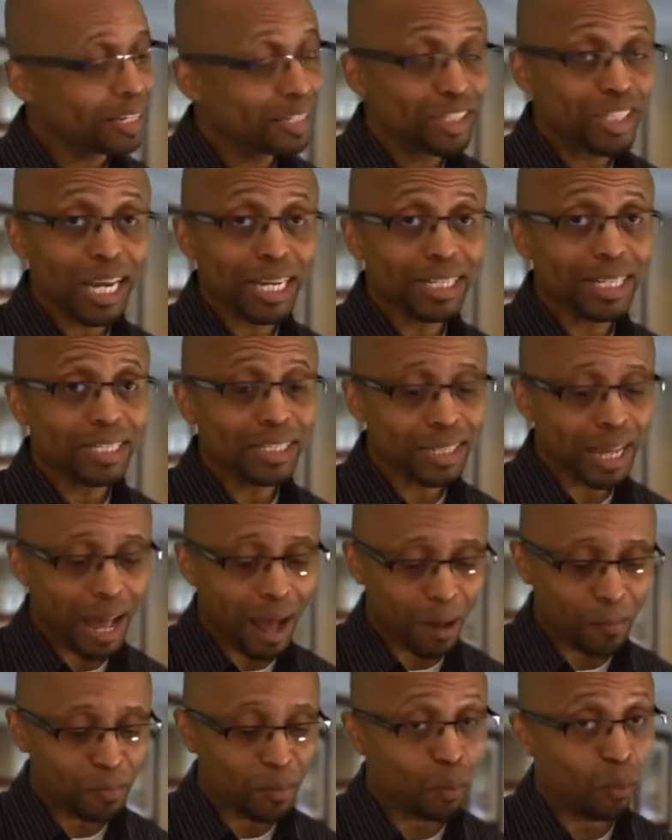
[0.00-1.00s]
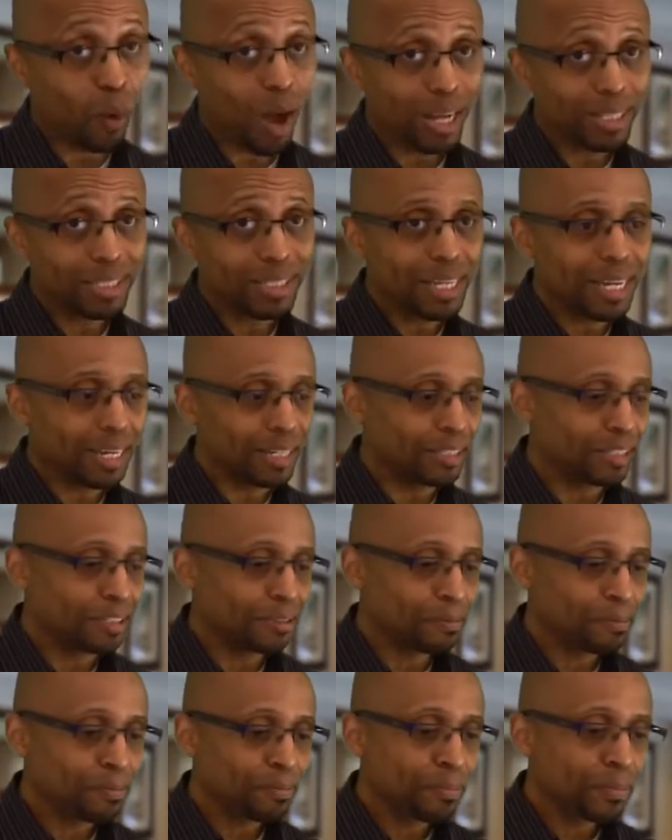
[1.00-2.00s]
Check this out. Watch this.
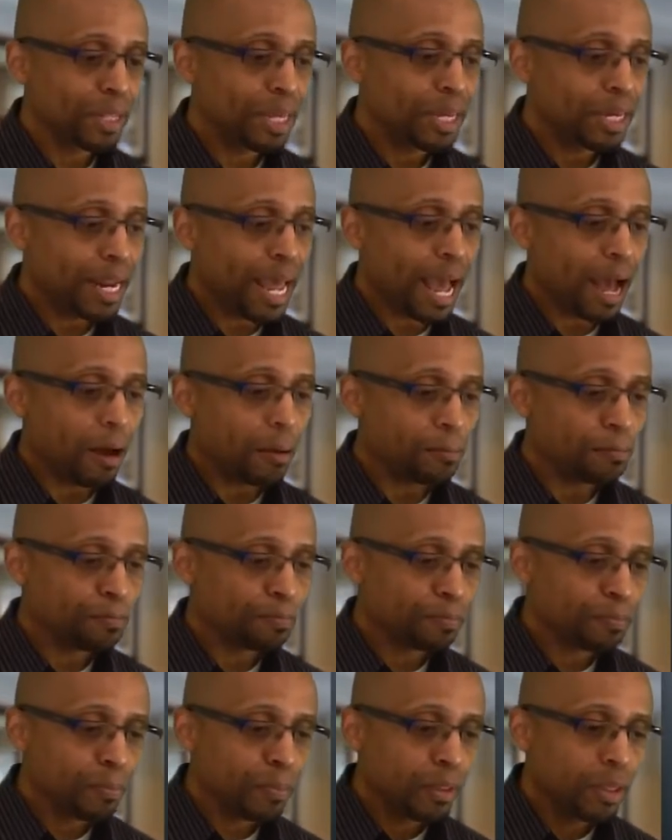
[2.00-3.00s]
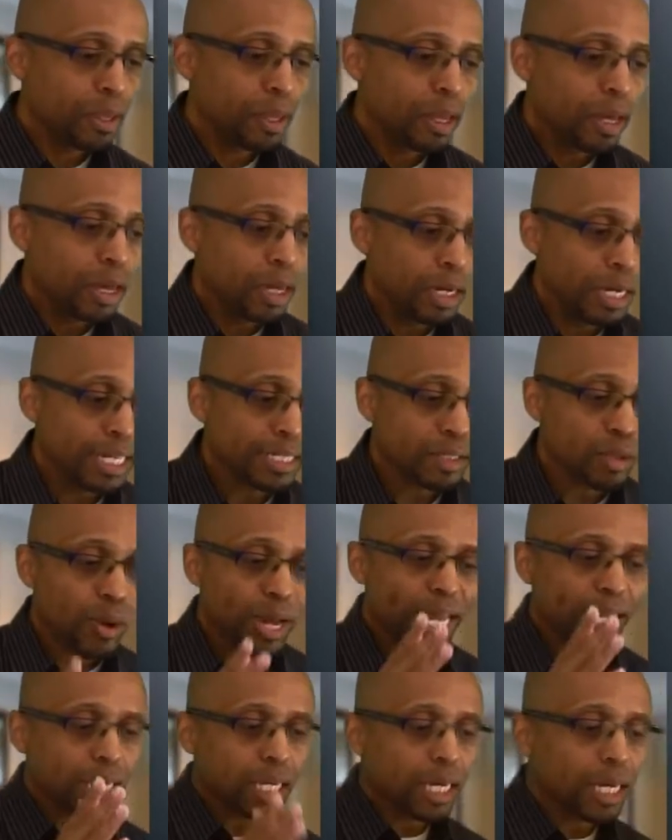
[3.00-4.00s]
Now, let's go
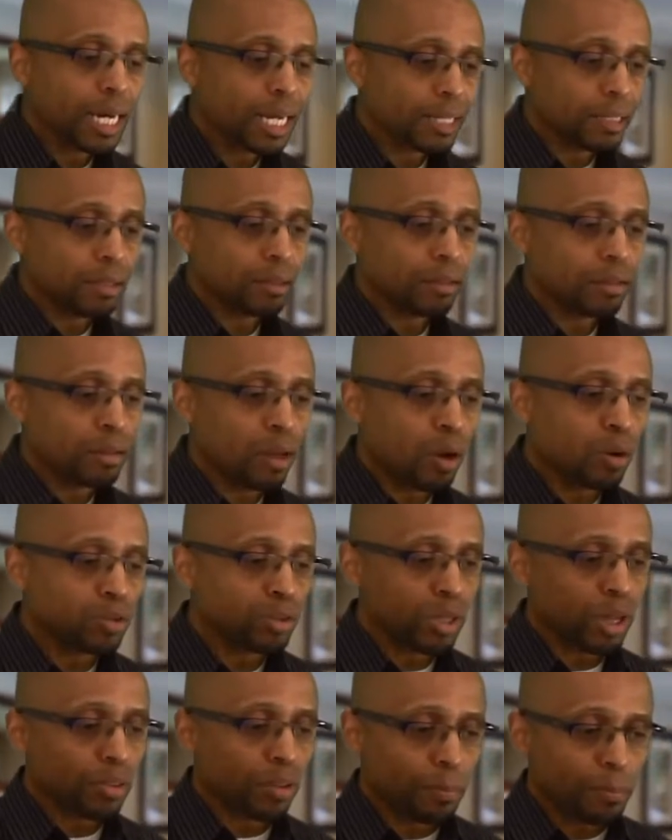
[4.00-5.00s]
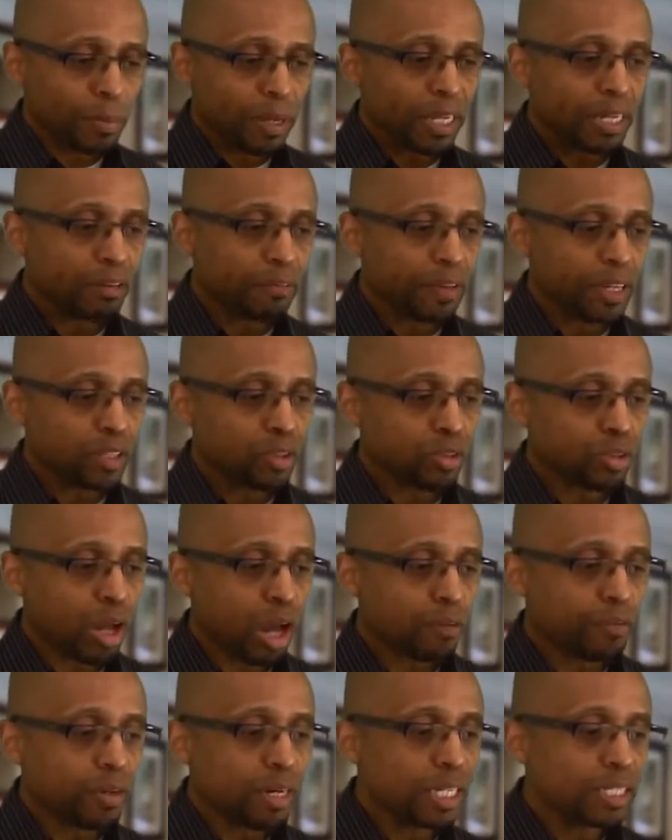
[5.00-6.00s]
ahead and cut those other individuals
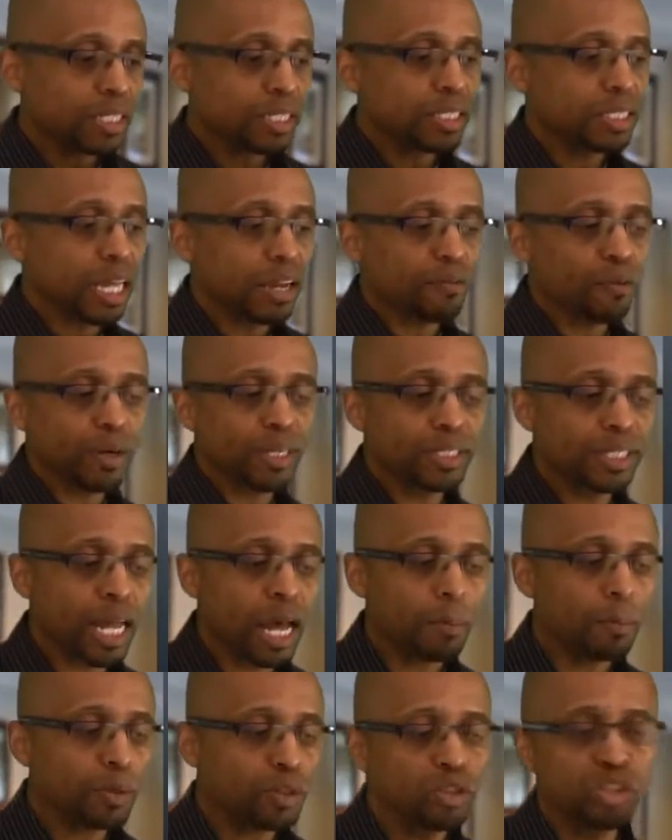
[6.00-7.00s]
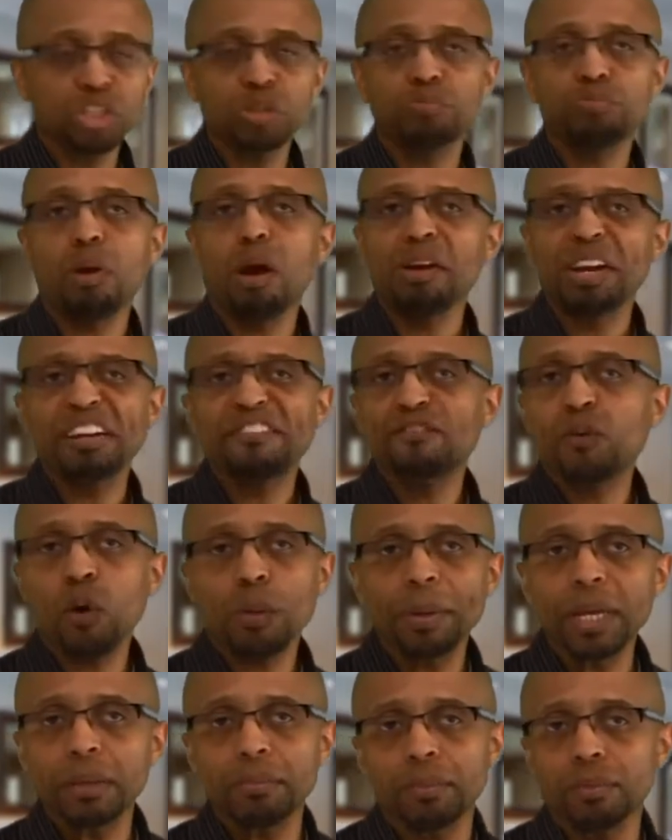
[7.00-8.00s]
off, and let's just say, for example, you just brought in
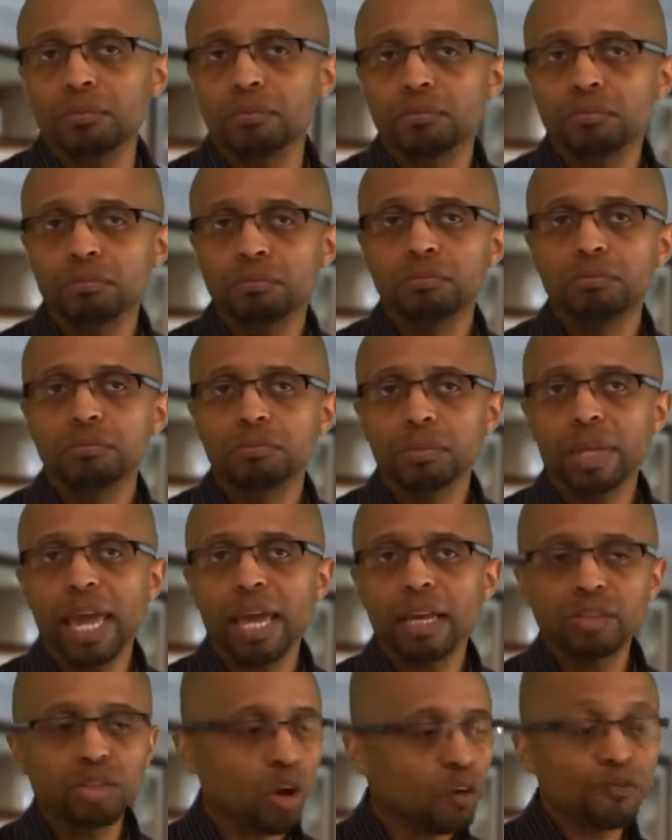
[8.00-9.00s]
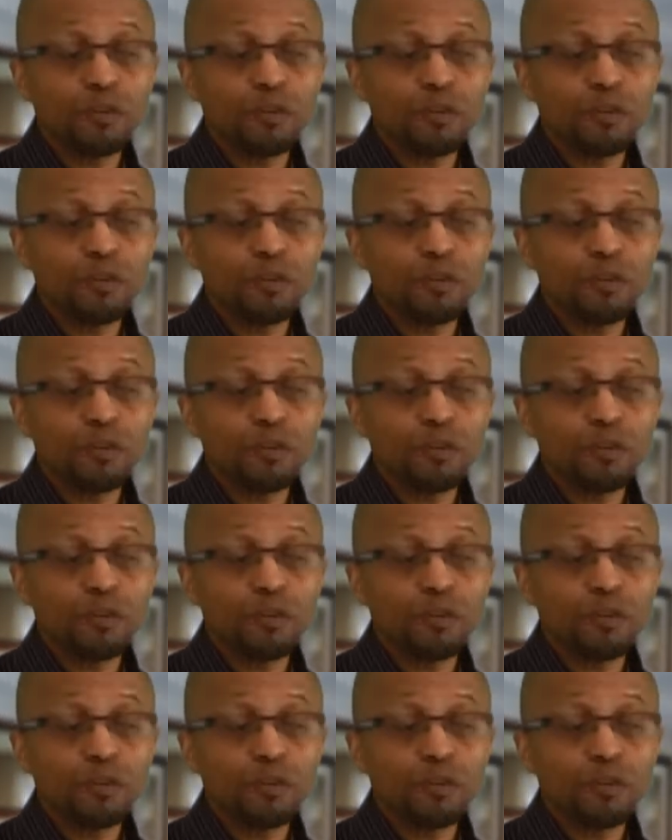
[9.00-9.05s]
4 people. Okay, so